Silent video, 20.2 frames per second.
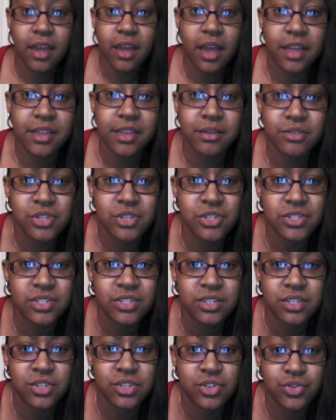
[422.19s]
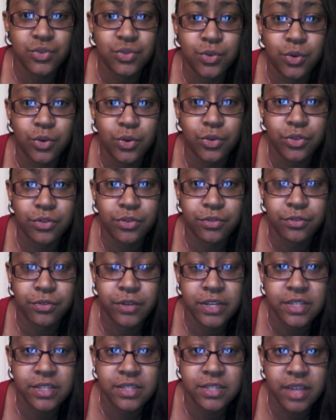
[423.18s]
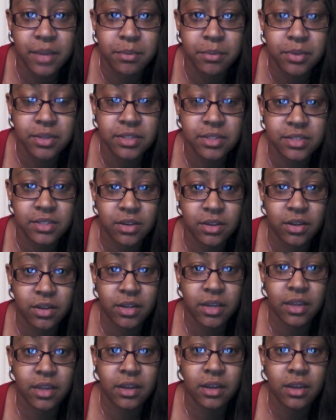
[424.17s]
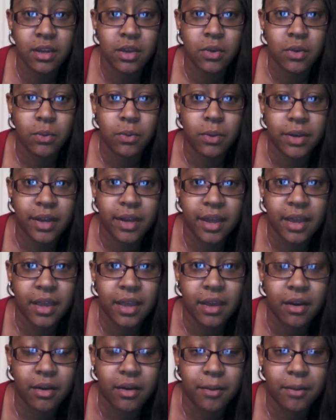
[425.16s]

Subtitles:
And that was just to control the frizz. I put this on it when I